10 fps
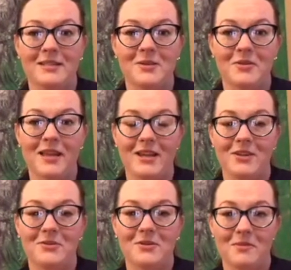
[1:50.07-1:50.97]
So thank
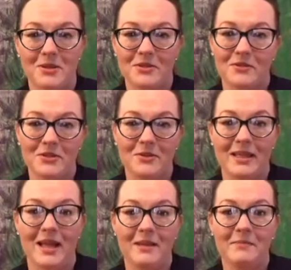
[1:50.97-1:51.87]
you so much for doing
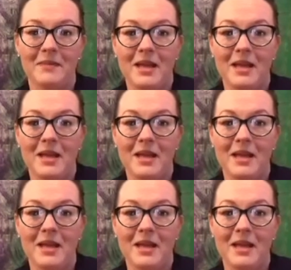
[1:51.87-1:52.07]
that.